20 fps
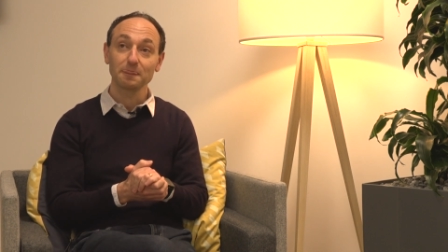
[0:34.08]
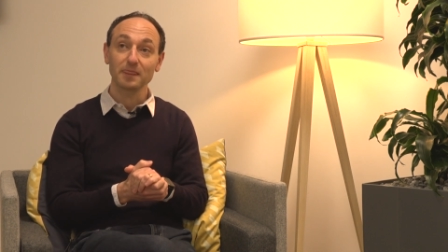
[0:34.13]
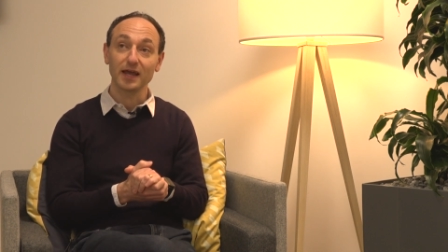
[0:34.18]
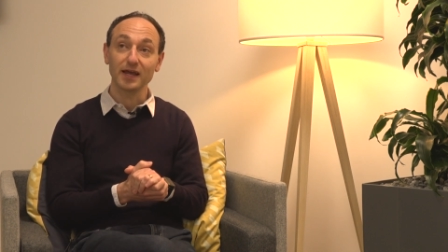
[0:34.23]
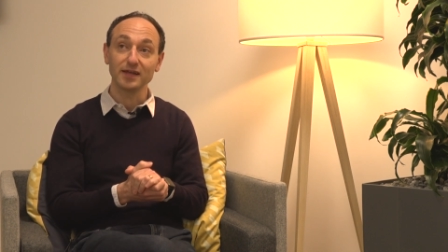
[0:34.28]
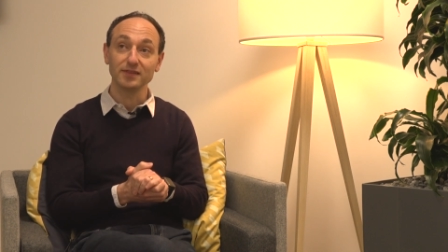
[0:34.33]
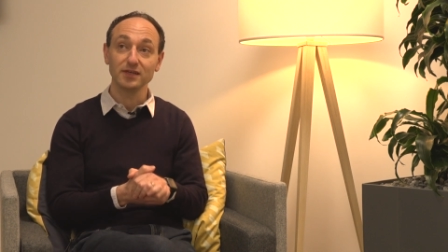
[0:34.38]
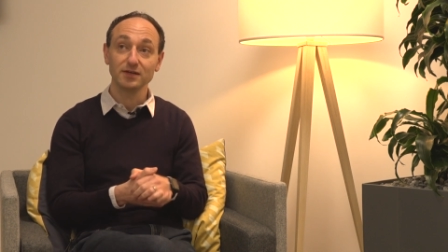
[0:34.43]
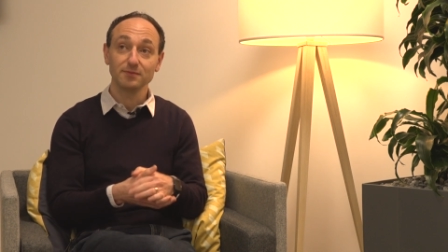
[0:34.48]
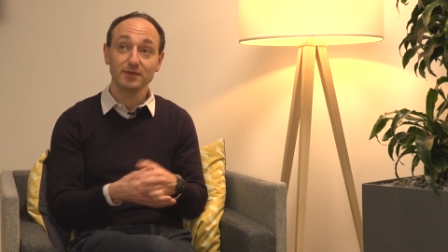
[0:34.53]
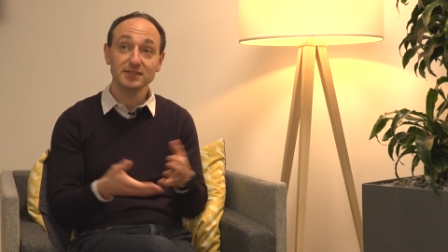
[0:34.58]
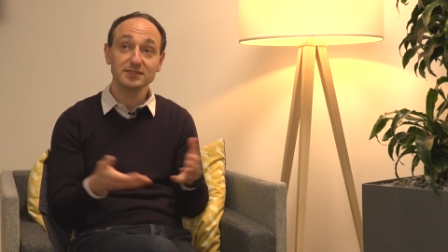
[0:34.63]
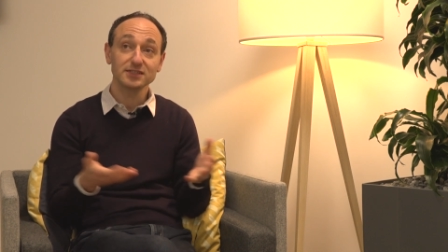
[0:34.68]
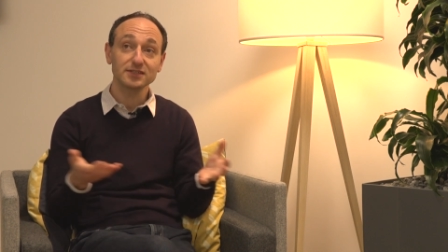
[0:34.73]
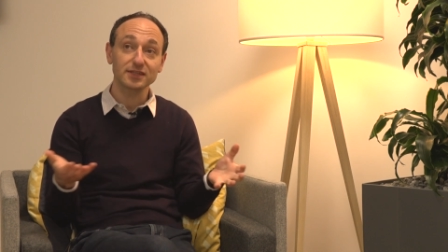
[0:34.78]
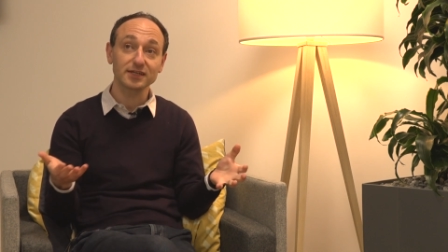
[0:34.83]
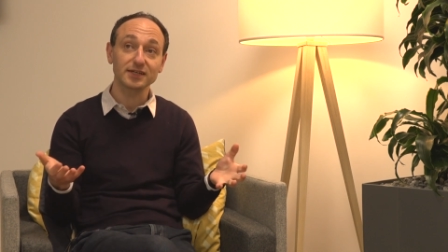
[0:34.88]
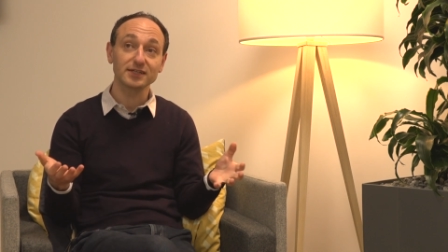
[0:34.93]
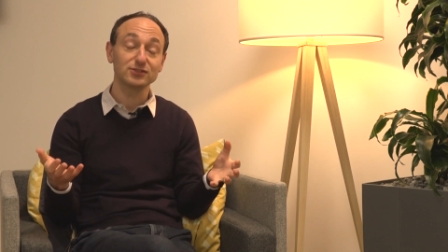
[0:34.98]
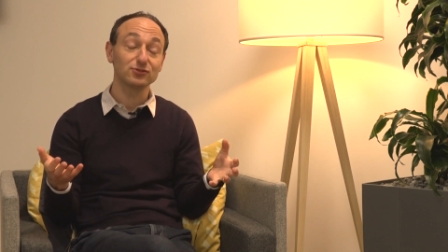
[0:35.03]
And the
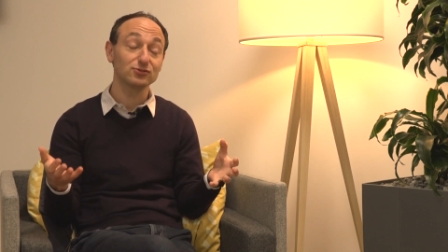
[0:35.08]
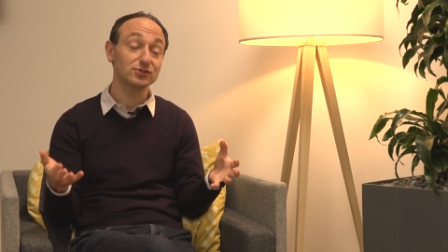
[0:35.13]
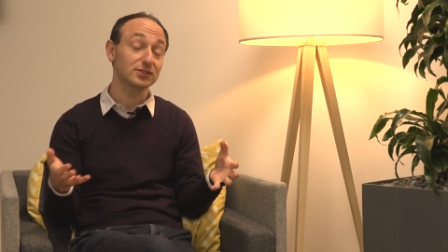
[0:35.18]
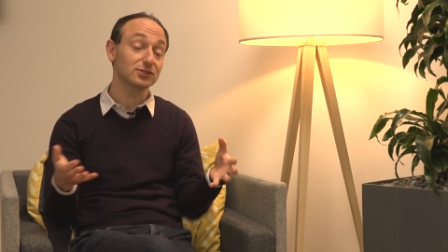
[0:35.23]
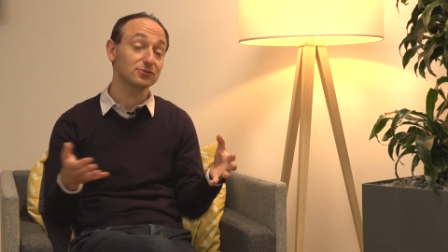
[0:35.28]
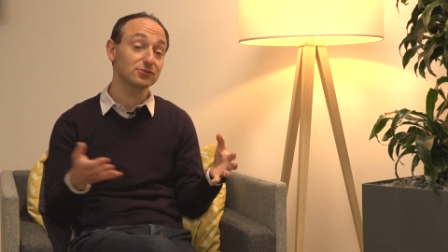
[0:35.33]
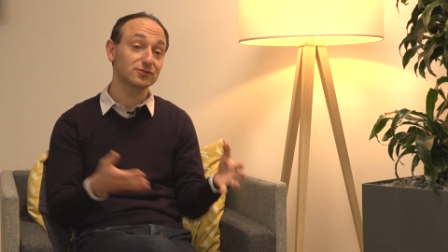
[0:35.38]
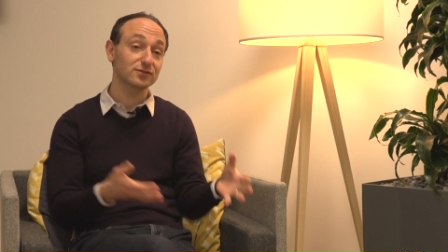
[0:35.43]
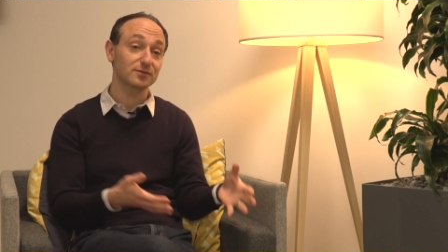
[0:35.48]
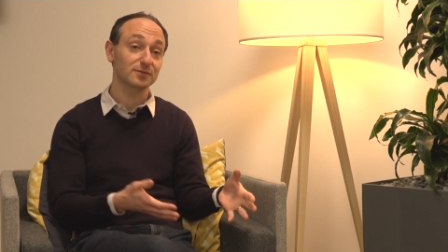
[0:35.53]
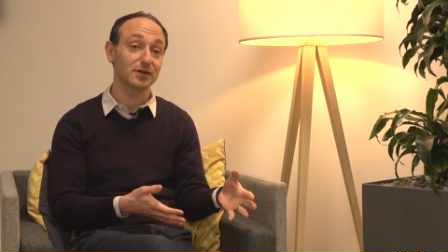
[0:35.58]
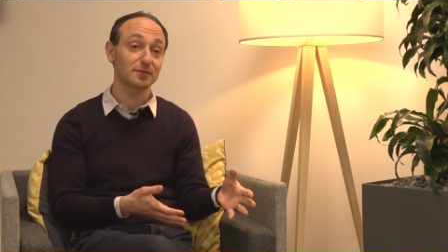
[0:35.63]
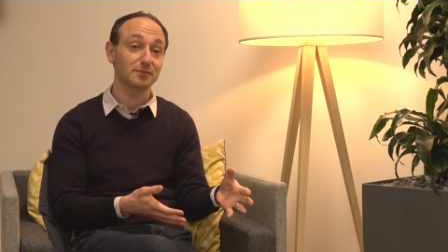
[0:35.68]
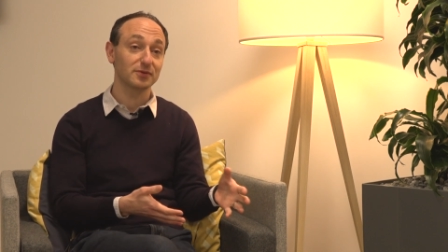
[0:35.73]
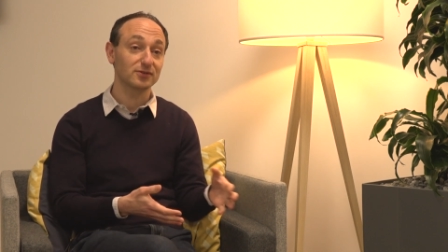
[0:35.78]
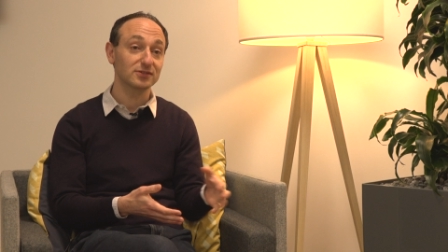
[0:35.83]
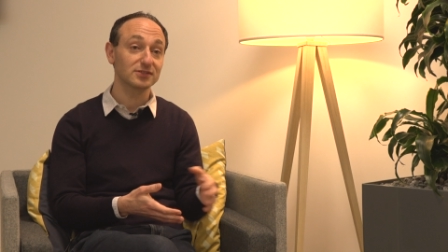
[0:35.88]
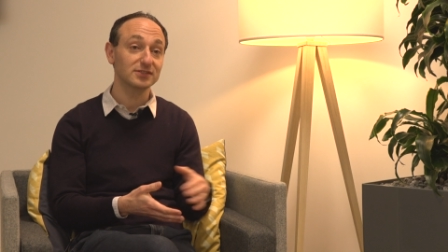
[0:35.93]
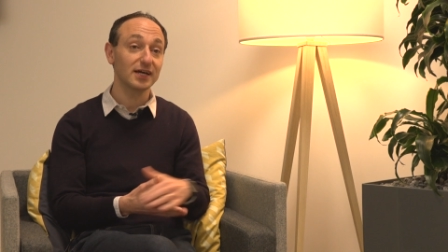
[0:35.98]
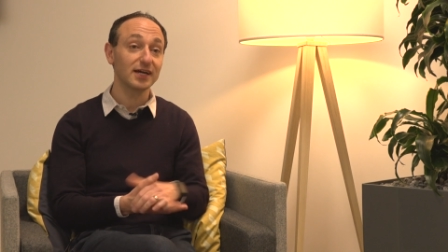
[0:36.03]
amazing thing is, using tools from
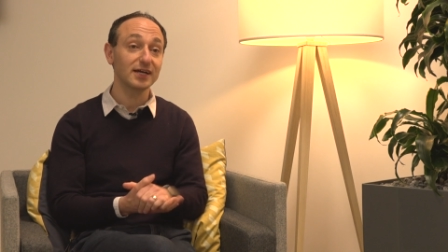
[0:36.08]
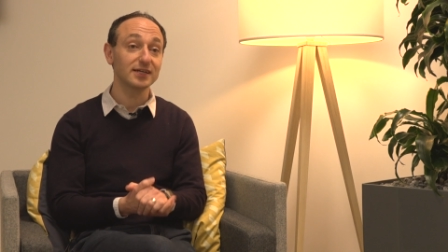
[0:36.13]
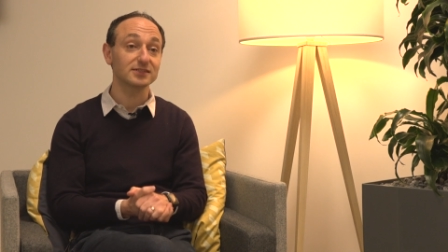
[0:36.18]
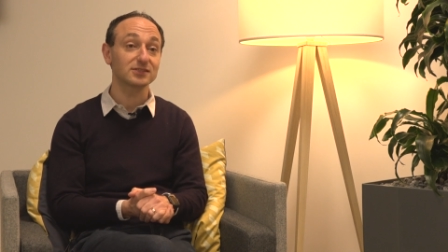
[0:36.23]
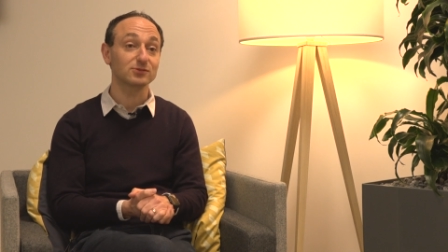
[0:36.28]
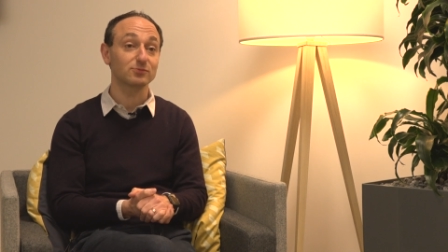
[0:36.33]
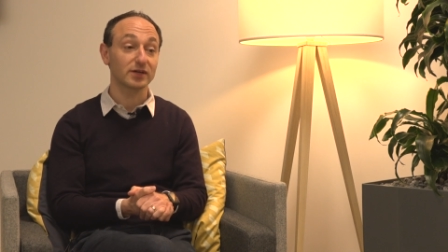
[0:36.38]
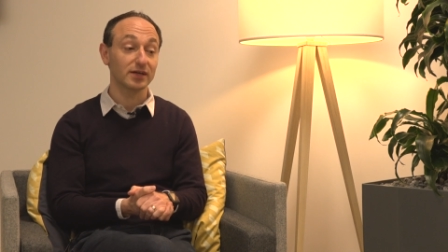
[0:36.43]
computer science,